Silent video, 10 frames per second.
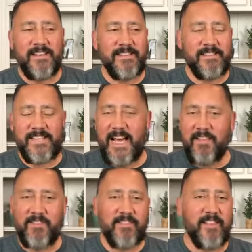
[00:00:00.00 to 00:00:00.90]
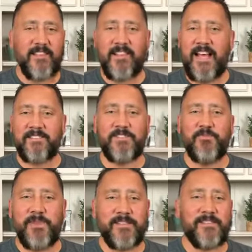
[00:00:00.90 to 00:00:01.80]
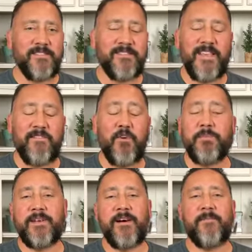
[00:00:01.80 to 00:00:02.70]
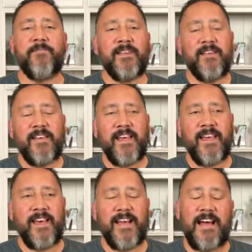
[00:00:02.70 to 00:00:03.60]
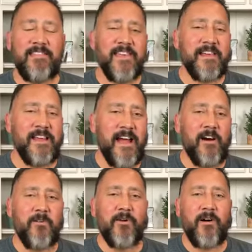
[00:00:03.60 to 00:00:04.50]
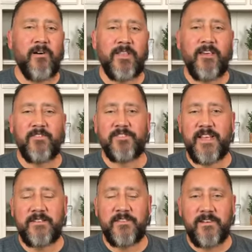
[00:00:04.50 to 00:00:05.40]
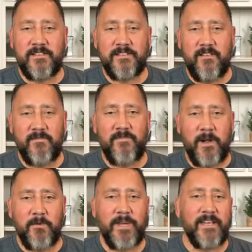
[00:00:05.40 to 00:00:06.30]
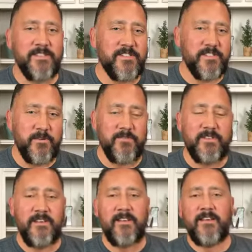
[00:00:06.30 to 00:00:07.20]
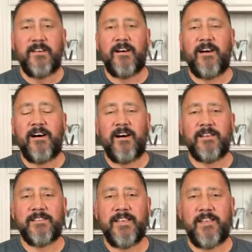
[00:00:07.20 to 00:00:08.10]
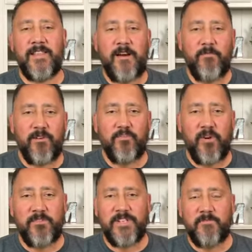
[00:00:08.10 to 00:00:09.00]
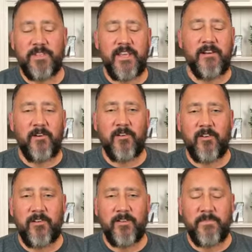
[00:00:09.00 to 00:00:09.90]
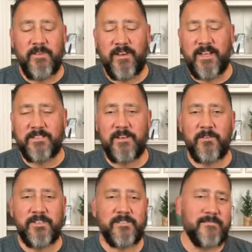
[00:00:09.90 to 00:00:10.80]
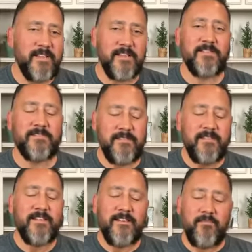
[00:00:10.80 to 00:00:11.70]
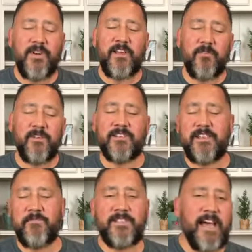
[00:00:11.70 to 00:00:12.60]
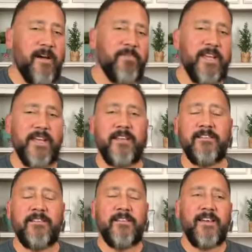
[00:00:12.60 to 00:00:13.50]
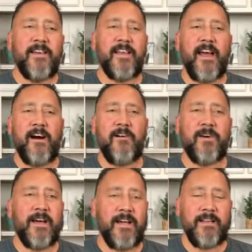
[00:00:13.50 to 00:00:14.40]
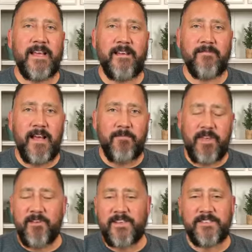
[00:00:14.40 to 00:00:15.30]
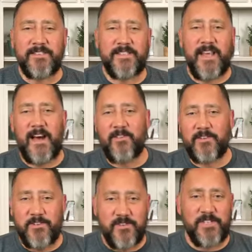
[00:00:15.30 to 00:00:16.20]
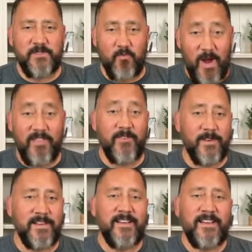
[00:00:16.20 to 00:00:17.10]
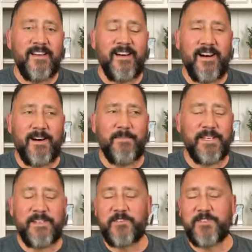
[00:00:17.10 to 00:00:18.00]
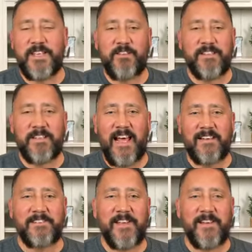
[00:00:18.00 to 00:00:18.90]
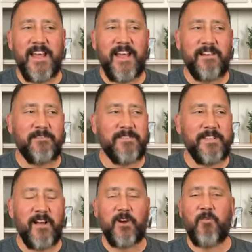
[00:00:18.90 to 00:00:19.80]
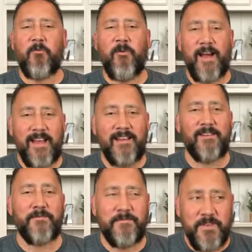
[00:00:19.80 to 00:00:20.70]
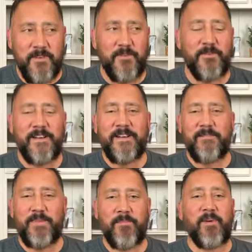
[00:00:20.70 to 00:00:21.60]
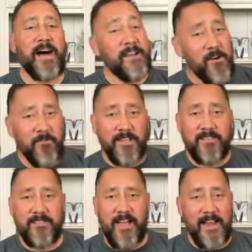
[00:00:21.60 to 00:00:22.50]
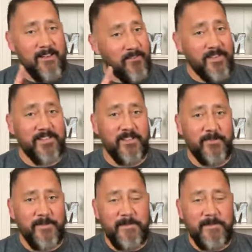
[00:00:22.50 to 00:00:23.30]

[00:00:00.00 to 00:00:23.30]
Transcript: deaths in the last two months since they've opened up. And I think now all the other states are going to start following in suit, uh, seeing that we're approaching what they call herd immunity. So it's, it's, pretty cool to see what's happening and and how and I'm curious to see how the church is weathered. Um, it's interesting. This last Sunday, I saw quite a few people. I noticed. I noticed you